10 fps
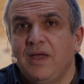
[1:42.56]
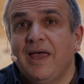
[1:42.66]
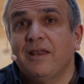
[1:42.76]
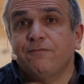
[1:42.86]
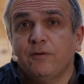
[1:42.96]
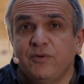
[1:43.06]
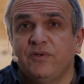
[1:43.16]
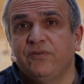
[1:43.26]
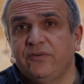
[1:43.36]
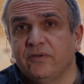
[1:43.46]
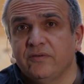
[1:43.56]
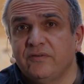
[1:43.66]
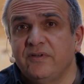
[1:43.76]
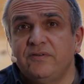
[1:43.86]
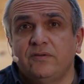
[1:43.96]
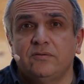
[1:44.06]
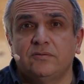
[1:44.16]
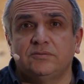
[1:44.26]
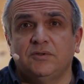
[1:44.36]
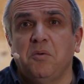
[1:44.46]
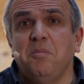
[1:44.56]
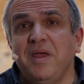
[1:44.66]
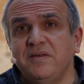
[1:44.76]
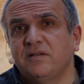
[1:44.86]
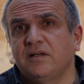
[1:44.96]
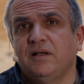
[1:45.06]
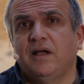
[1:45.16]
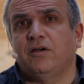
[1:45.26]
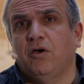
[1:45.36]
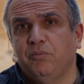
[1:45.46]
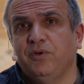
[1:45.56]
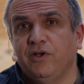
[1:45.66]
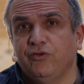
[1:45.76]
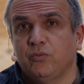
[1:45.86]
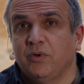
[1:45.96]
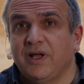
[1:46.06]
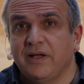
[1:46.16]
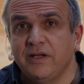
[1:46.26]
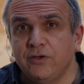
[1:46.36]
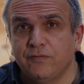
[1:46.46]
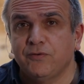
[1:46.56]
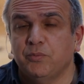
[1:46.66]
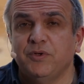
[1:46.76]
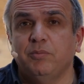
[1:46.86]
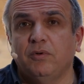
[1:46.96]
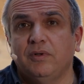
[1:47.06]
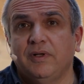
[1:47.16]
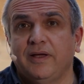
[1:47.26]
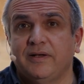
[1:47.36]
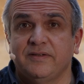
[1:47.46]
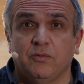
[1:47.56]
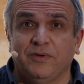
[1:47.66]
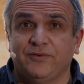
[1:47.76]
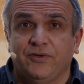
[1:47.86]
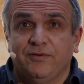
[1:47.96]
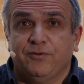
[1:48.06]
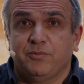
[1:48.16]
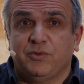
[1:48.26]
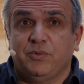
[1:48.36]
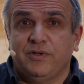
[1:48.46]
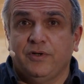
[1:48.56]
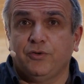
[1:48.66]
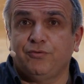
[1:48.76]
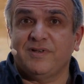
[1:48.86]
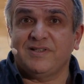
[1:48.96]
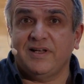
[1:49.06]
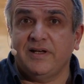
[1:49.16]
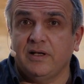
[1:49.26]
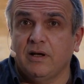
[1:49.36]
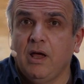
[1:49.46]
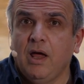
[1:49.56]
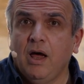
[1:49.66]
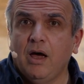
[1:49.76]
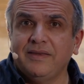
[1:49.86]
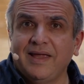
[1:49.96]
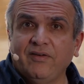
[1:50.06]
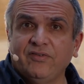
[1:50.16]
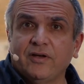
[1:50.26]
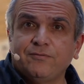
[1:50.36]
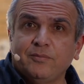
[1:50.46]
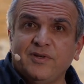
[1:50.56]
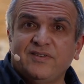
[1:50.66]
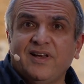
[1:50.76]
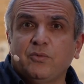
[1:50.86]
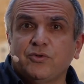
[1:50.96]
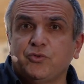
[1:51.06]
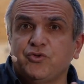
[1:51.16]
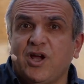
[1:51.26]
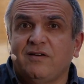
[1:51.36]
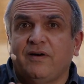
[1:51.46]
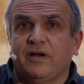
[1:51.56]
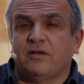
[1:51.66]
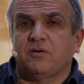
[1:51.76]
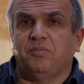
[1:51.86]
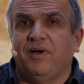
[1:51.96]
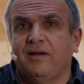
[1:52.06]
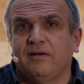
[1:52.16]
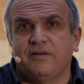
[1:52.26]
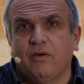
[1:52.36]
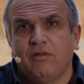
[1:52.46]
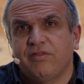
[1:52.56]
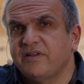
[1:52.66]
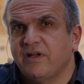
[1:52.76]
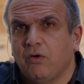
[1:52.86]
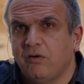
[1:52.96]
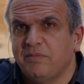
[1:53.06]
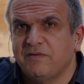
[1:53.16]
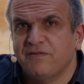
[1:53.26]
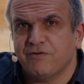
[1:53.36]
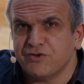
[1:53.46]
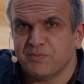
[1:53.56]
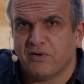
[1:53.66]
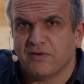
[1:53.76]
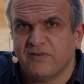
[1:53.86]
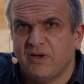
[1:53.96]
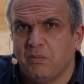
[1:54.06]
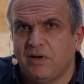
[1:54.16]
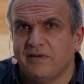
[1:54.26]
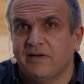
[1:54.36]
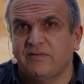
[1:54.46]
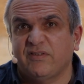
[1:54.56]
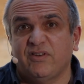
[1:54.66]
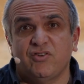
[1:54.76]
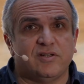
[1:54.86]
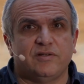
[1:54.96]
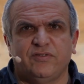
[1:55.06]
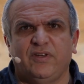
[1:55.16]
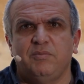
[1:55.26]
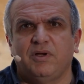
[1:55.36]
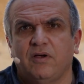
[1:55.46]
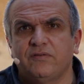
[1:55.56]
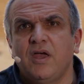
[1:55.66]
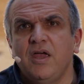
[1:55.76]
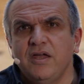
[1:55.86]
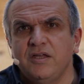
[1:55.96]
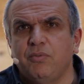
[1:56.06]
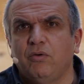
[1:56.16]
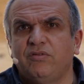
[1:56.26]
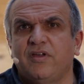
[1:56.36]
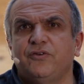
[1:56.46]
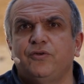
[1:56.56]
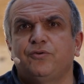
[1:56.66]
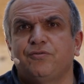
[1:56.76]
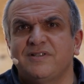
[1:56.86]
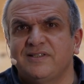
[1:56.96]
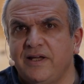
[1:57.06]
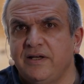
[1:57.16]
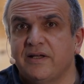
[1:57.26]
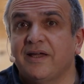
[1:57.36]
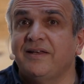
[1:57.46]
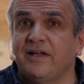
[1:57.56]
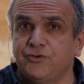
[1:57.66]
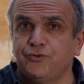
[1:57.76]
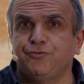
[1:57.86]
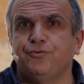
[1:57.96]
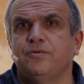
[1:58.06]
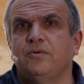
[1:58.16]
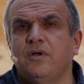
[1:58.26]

And from a distance, this looks amazingly like compilation. When I interview people and I say, what's the difference between translating an asset from this language to Java and a compiler, they all think they're all being very smart and say, well, that's essentially the same because in both cases you're translating, and that's true.